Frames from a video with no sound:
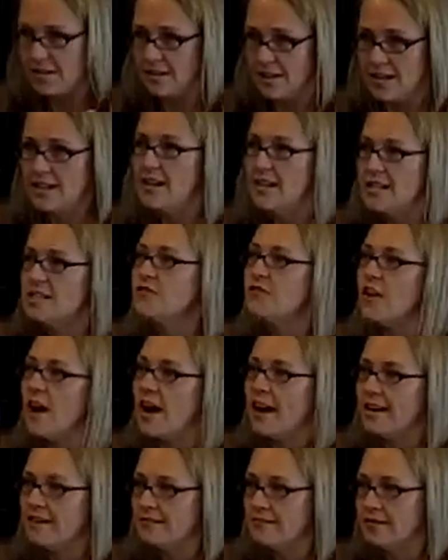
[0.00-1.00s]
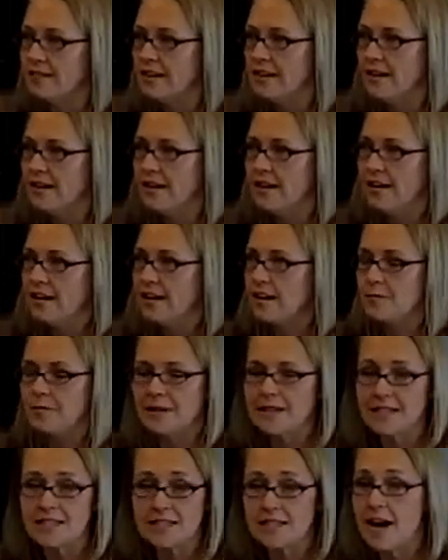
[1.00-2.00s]
He's fine. And
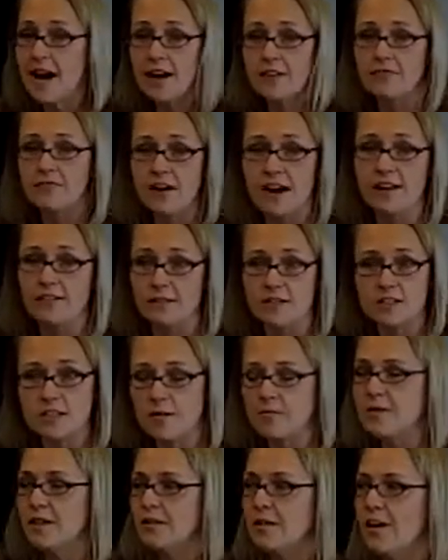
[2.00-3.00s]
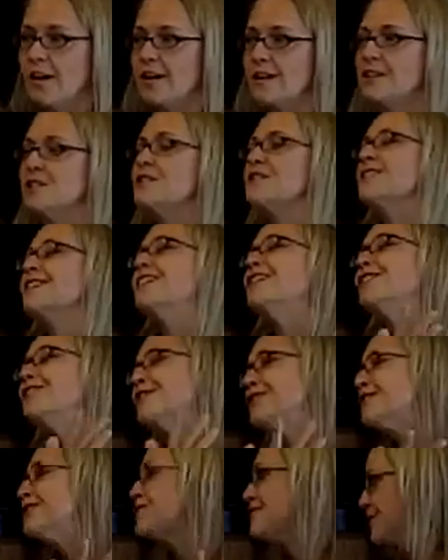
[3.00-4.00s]
I'm like, it's not fine. There's something wrong. And she's like,
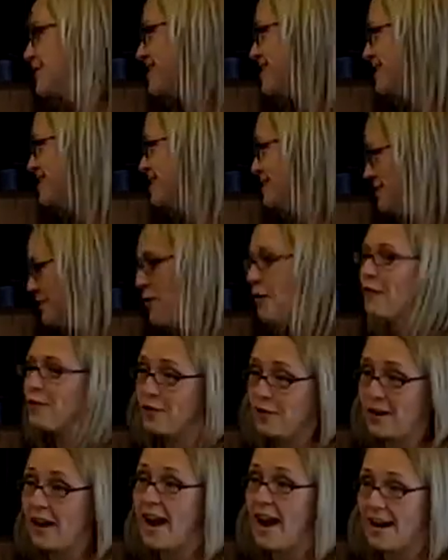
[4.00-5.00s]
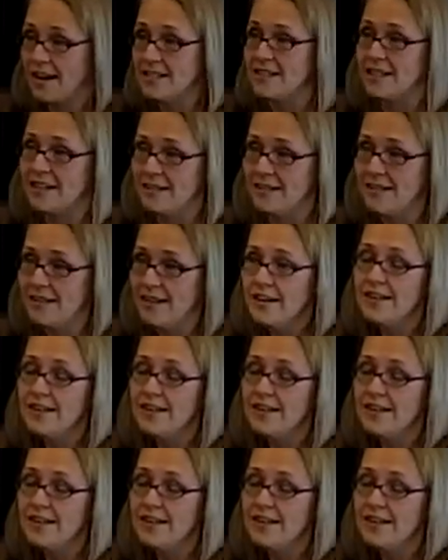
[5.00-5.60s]
you're just overreacting.